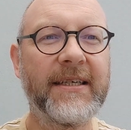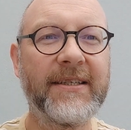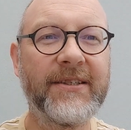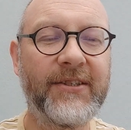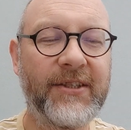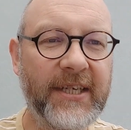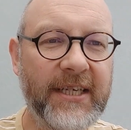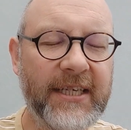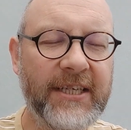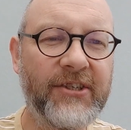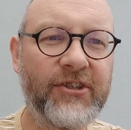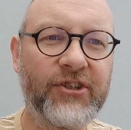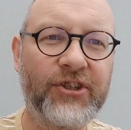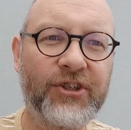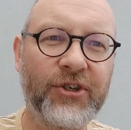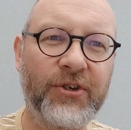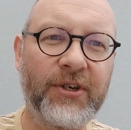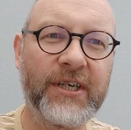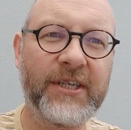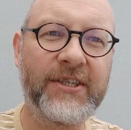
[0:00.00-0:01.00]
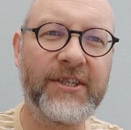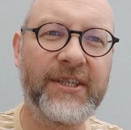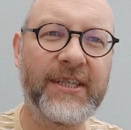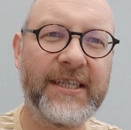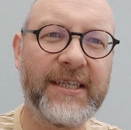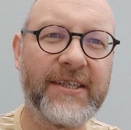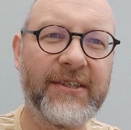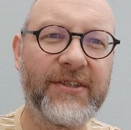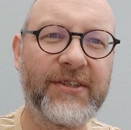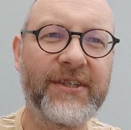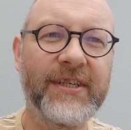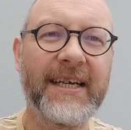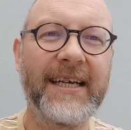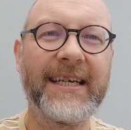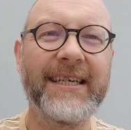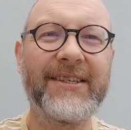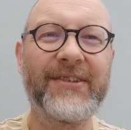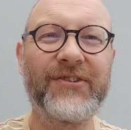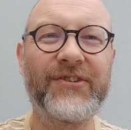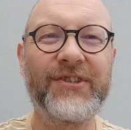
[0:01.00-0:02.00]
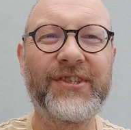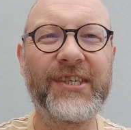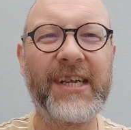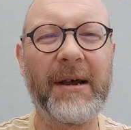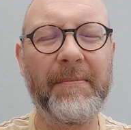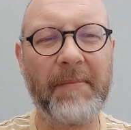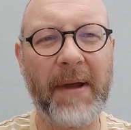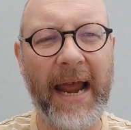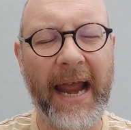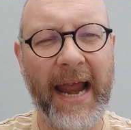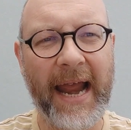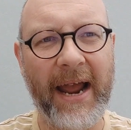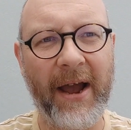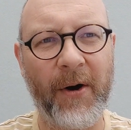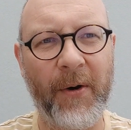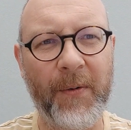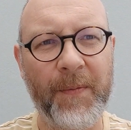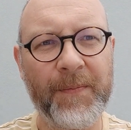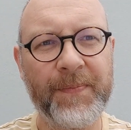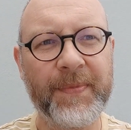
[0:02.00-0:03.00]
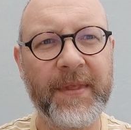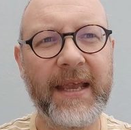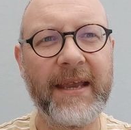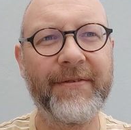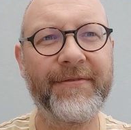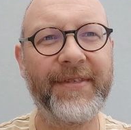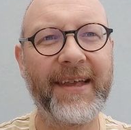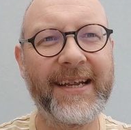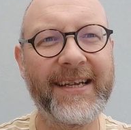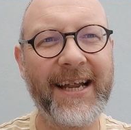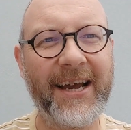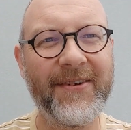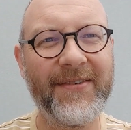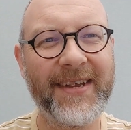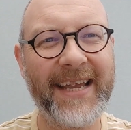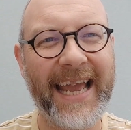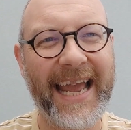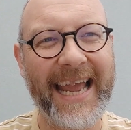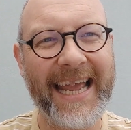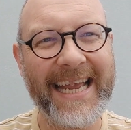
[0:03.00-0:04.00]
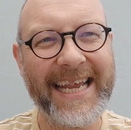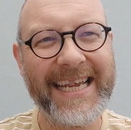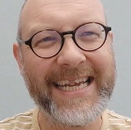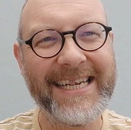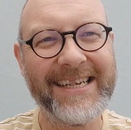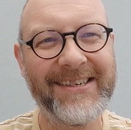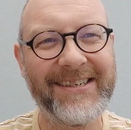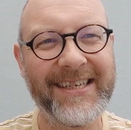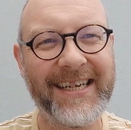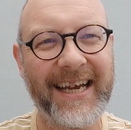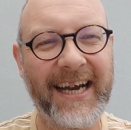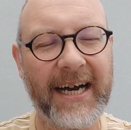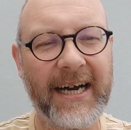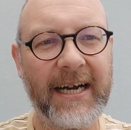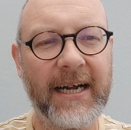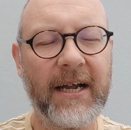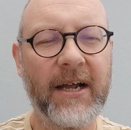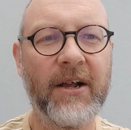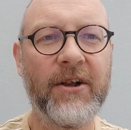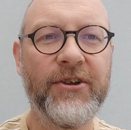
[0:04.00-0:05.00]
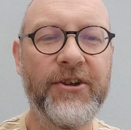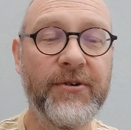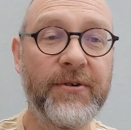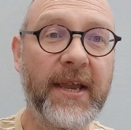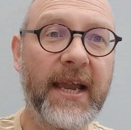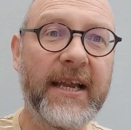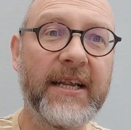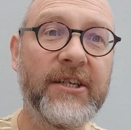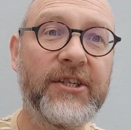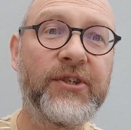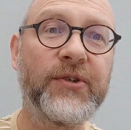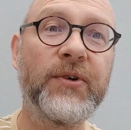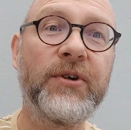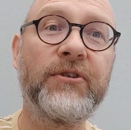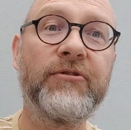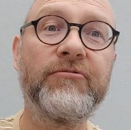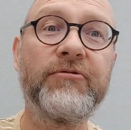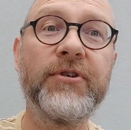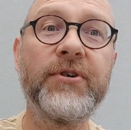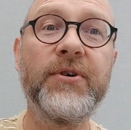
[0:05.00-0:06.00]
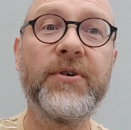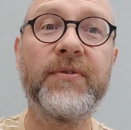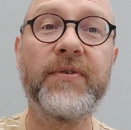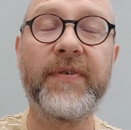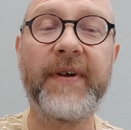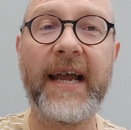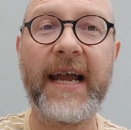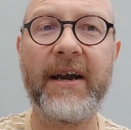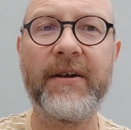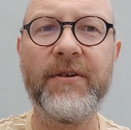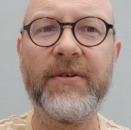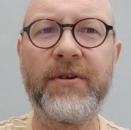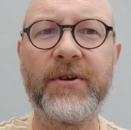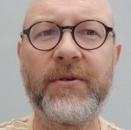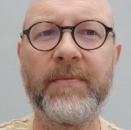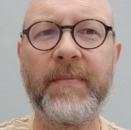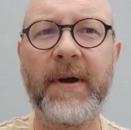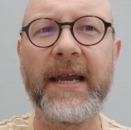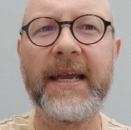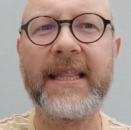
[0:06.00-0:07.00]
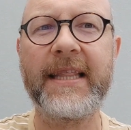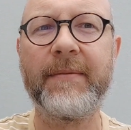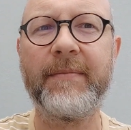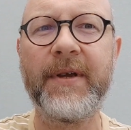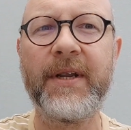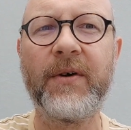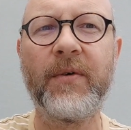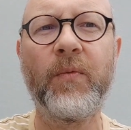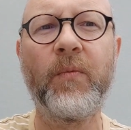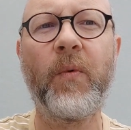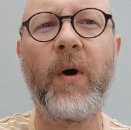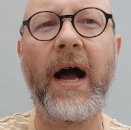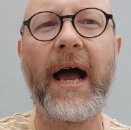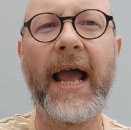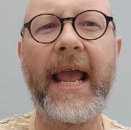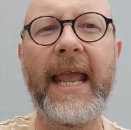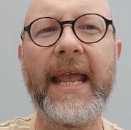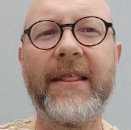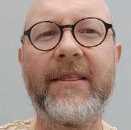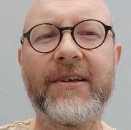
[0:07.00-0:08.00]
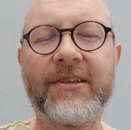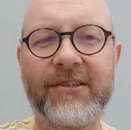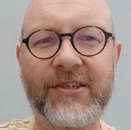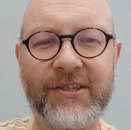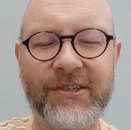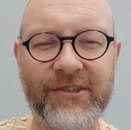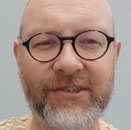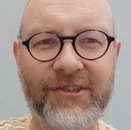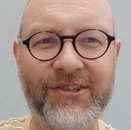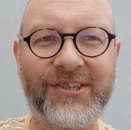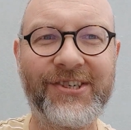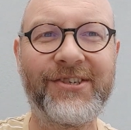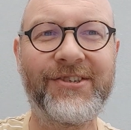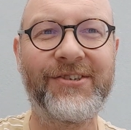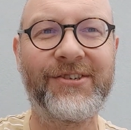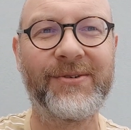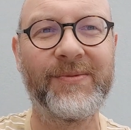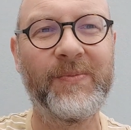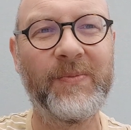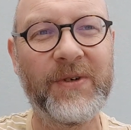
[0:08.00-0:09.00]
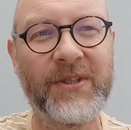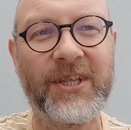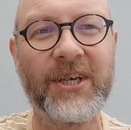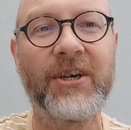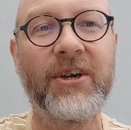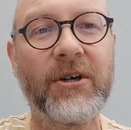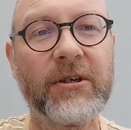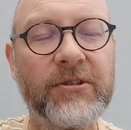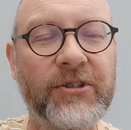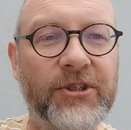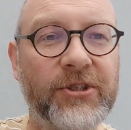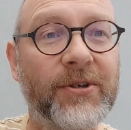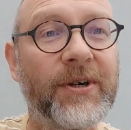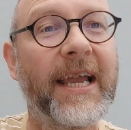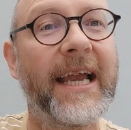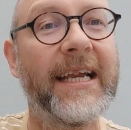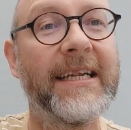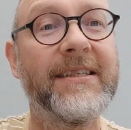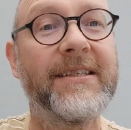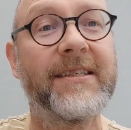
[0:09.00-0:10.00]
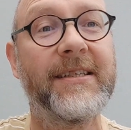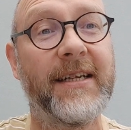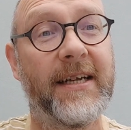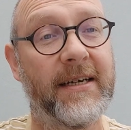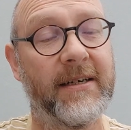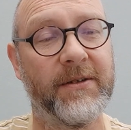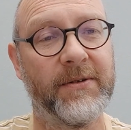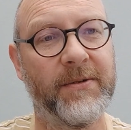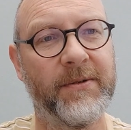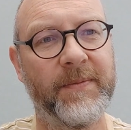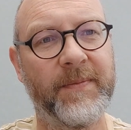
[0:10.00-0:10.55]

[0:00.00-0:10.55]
these choices somehow, if they don't get easier, you get into a groove of how you can make them in a way that's consistent with the God you're getting to know.